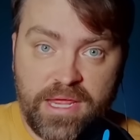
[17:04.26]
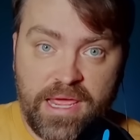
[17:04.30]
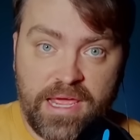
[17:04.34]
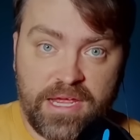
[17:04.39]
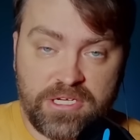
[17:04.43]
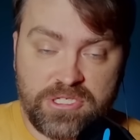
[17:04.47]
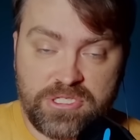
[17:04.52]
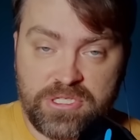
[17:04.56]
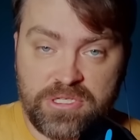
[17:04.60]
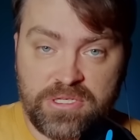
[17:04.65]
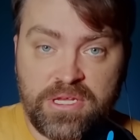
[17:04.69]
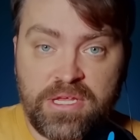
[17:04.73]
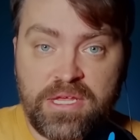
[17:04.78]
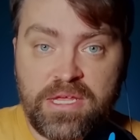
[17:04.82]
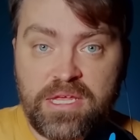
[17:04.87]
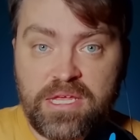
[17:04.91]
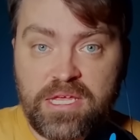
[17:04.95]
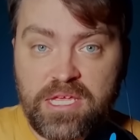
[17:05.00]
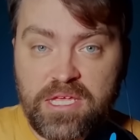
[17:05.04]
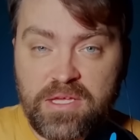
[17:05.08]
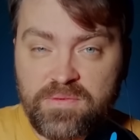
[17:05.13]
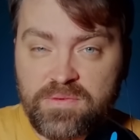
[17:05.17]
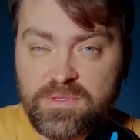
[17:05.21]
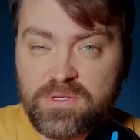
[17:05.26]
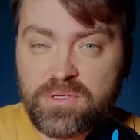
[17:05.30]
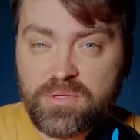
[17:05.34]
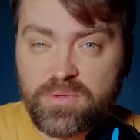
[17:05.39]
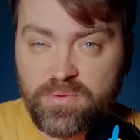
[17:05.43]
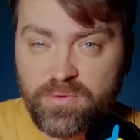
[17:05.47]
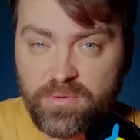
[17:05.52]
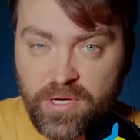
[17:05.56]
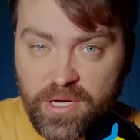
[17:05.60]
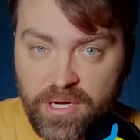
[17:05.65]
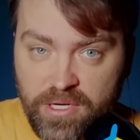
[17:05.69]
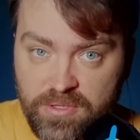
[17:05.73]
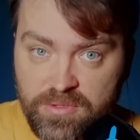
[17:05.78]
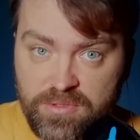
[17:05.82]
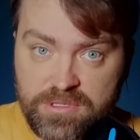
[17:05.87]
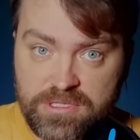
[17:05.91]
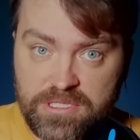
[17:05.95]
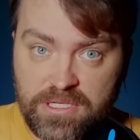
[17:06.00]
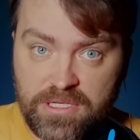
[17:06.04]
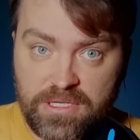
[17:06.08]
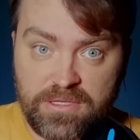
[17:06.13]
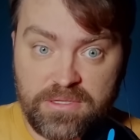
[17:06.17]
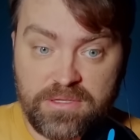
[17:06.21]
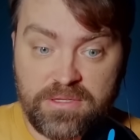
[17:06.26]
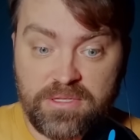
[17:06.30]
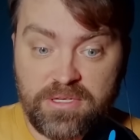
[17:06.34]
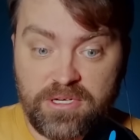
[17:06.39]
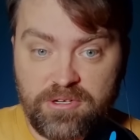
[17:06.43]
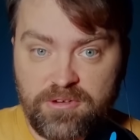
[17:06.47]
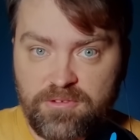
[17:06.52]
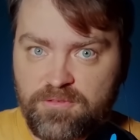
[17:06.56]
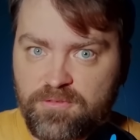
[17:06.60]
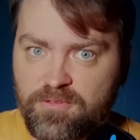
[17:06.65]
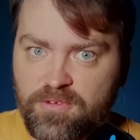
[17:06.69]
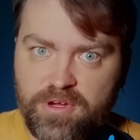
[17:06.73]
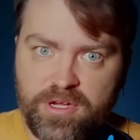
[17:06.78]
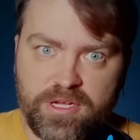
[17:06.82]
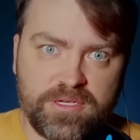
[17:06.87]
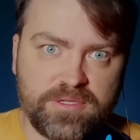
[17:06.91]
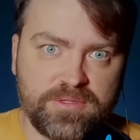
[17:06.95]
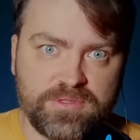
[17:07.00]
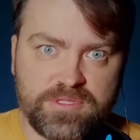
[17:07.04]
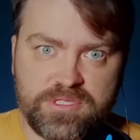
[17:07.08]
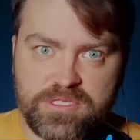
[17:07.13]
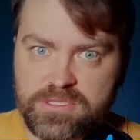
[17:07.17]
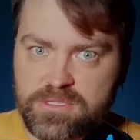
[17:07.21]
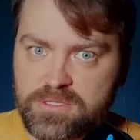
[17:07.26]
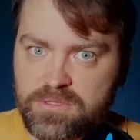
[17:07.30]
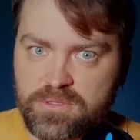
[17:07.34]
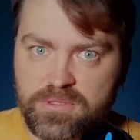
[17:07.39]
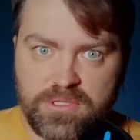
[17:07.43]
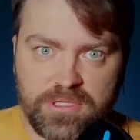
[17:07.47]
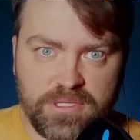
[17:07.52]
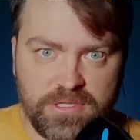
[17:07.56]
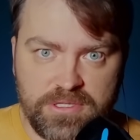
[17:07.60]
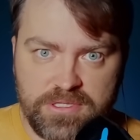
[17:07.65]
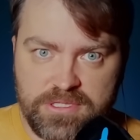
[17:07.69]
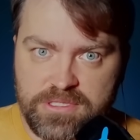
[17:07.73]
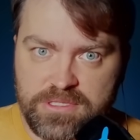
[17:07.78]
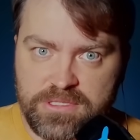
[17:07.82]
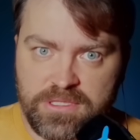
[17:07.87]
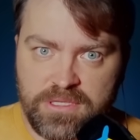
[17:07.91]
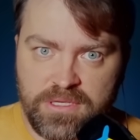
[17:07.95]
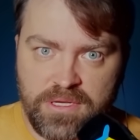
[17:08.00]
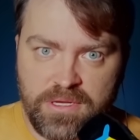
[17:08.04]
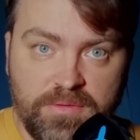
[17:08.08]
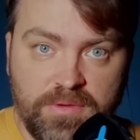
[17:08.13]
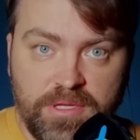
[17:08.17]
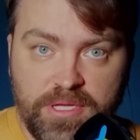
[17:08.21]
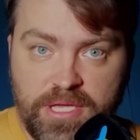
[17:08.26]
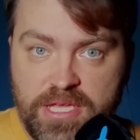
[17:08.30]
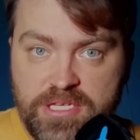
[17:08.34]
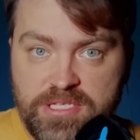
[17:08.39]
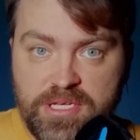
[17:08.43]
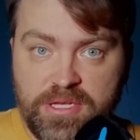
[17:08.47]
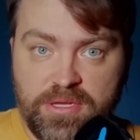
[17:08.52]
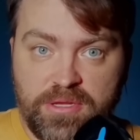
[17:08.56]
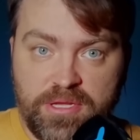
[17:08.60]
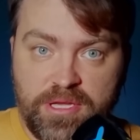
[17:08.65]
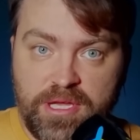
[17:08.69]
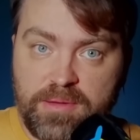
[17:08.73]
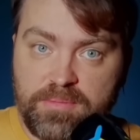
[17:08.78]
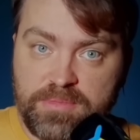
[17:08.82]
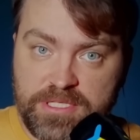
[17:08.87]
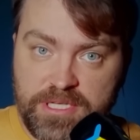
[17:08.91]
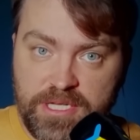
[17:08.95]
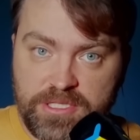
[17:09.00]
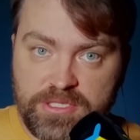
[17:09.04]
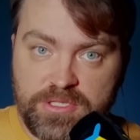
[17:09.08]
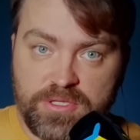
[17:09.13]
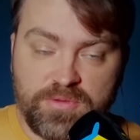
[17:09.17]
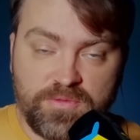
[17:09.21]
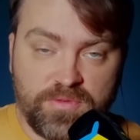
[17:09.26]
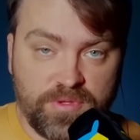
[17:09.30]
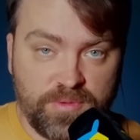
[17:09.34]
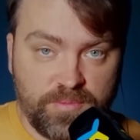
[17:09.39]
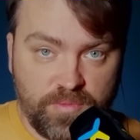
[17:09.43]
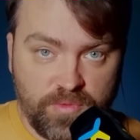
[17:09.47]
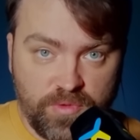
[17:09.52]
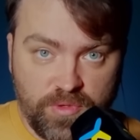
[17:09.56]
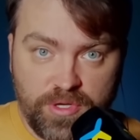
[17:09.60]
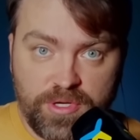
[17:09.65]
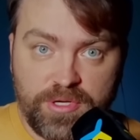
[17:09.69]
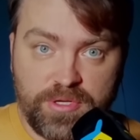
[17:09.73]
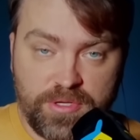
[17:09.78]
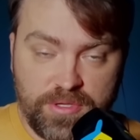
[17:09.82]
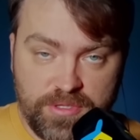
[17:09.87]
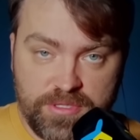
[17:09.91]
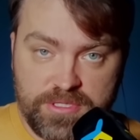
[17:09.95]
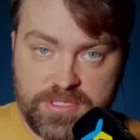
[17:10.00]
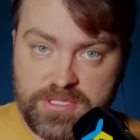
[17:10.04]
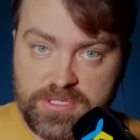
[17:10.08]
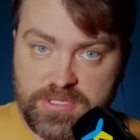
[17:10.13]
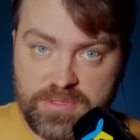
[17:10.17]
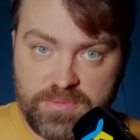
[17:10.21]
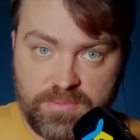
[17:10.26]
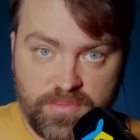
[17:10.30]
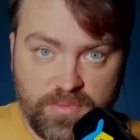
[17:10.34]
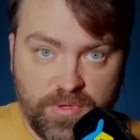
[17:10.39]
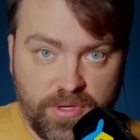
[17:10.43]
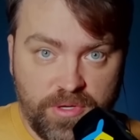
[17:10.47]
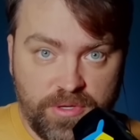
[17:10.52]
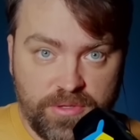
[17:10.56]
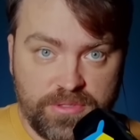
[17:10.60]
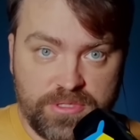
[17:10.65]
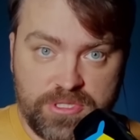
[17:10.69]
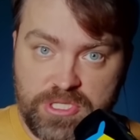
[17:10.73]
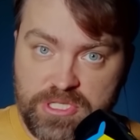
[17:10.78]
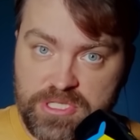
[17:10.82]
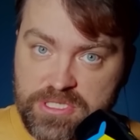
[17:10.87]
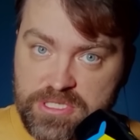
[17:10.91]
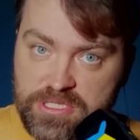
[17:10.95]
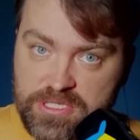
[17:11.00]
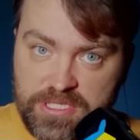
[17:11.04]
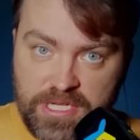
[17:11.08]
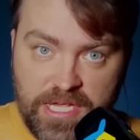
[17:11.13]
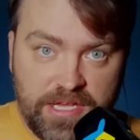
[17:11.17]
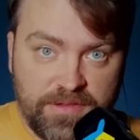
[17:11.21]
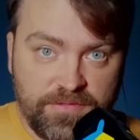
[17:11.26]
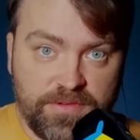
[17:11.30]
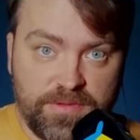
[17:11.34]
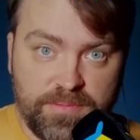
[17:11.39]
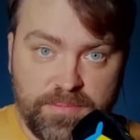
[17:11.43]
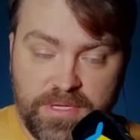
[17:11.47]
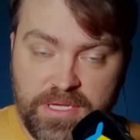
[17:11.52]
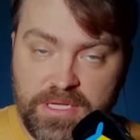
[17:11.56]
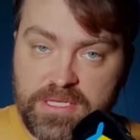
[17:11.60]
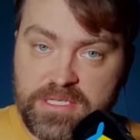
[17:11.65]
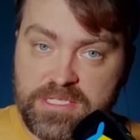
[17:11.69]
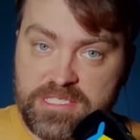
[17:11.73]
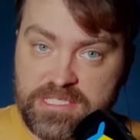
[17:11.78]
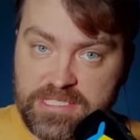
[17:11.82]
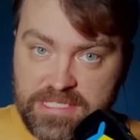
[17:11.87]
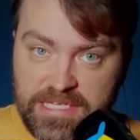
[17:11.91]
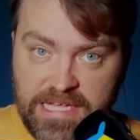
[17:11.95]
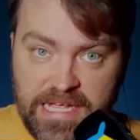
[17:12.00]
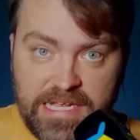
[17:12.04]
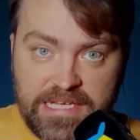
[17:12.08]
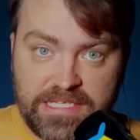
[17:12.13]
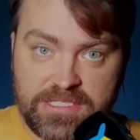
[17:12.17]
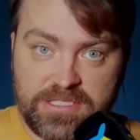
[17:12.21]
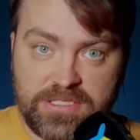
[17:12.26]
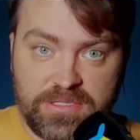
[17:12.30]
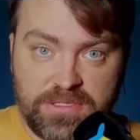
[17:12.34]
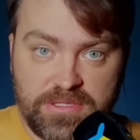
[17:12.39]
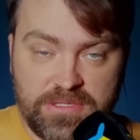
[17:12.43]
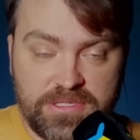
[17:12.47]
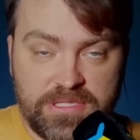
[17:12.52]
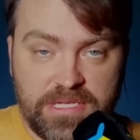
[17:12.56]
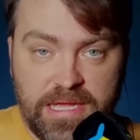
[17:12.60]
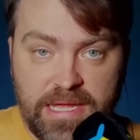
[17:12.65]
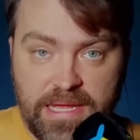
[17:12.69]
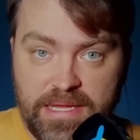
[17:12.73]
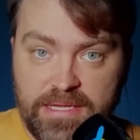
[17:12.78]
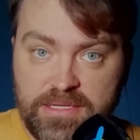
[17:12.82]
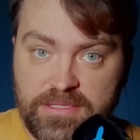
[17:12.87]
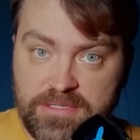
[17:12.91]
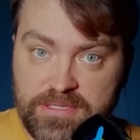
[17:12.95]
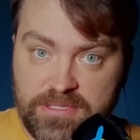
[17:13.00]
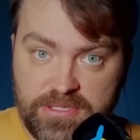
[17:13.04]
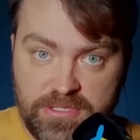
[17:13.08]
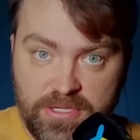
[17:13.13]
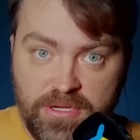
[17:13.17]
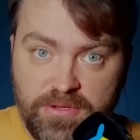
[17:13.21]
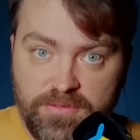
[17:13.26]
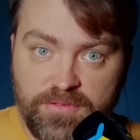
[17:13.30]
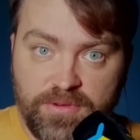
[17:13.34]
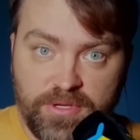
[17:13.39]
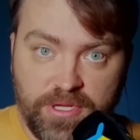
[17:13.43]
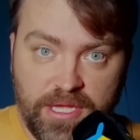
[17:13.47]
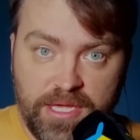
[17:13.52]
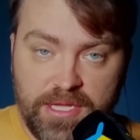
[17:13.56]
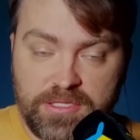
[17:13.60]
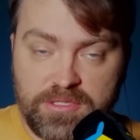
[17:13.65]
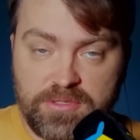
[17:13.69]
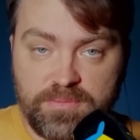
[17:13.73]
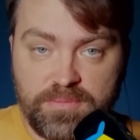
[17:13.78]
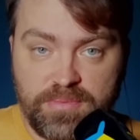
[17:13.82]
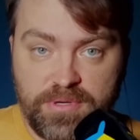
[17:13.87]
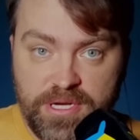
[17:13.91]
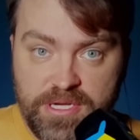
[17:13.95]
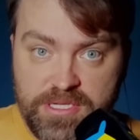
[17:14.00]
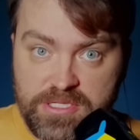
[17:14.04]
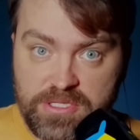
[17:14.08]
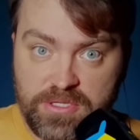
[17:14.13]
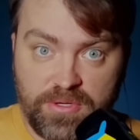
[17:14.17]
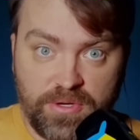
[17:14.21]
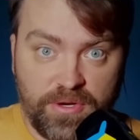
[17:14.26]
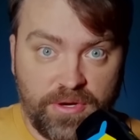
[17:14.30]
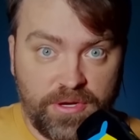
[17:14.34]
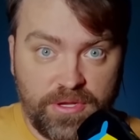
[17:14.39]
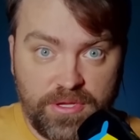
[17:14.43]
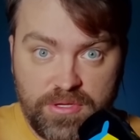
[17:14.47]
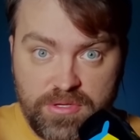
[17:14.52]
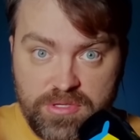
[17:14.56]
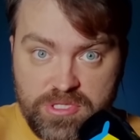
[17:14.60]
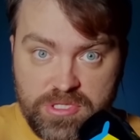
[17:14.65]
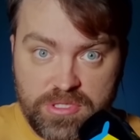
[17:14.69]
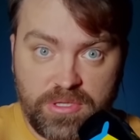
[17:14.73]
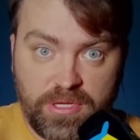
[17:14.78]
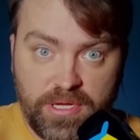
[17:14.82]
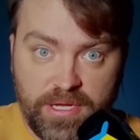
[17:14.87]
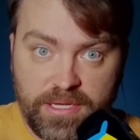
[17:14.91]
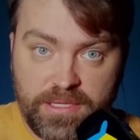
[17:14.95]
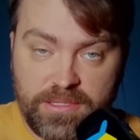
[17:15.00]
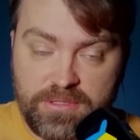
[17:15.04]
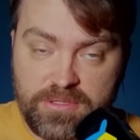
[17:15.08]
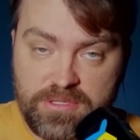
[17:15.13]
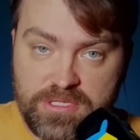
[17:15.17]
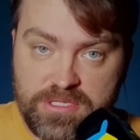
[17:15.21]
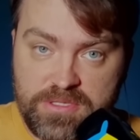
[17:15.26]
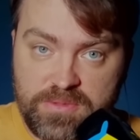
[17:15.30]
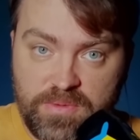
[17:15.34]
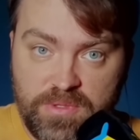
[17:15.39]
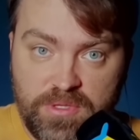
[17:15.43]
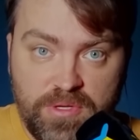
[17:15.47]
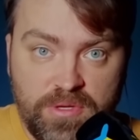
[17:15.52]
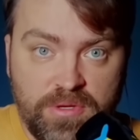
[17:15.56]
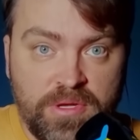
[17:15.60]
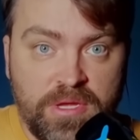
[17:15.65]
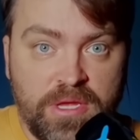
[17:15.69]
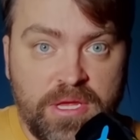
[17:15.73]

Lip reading: action, even recruiting their failed students. Well guys, I'm gonna update you with more news tomorrow. Just stay with me, stay tuned, and don't forget to press your huge like to this video,